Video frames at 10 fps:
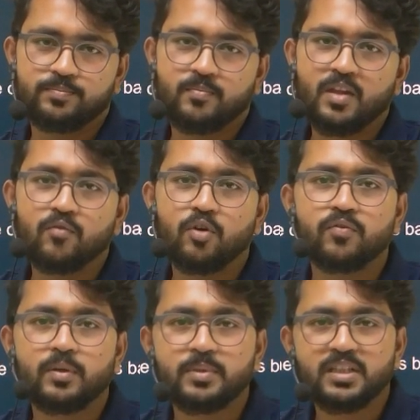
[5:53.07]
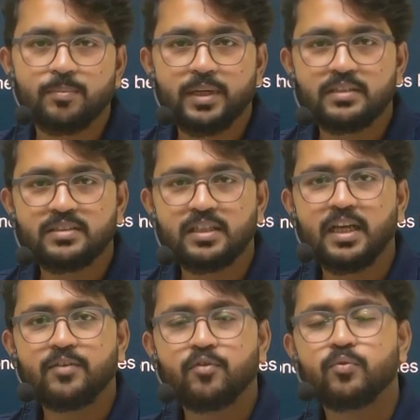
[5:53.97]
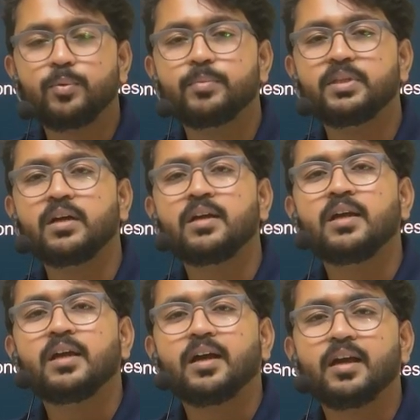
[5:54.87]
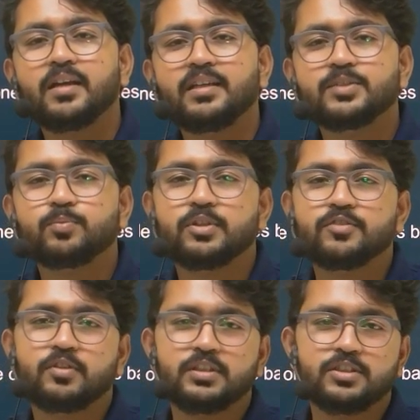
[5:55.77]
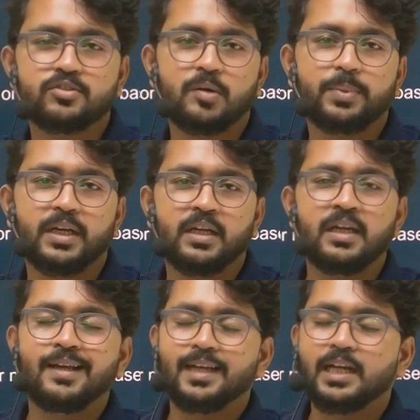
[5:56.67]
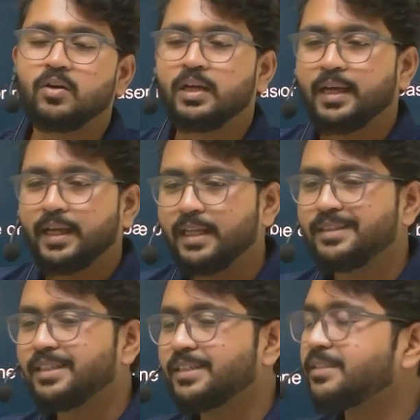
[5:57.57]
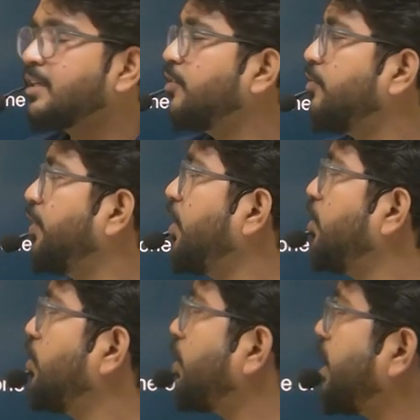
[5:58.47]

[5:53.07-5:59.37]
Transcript: what will be the basic and what would be the highest point for this topic. Now in this video, in